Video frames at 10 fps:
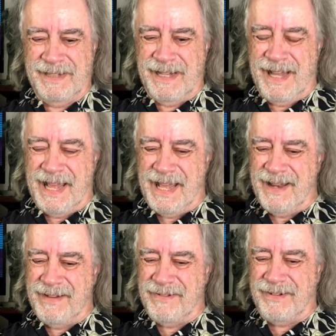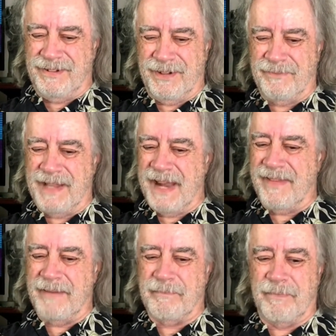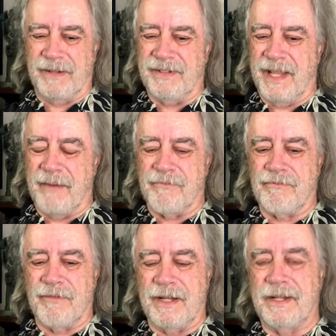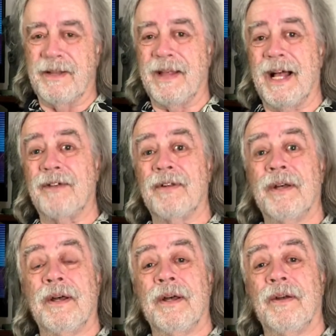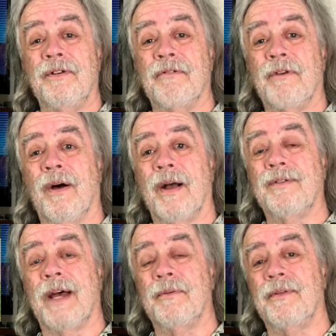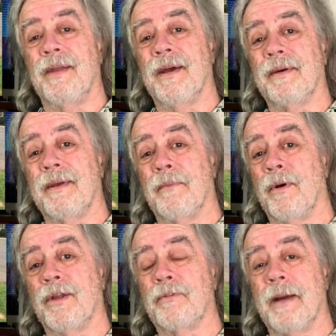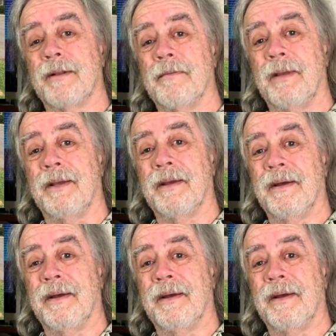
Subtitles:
And you jumped out of that bus and came running to the house because you realized I was there. You weren't expecting me.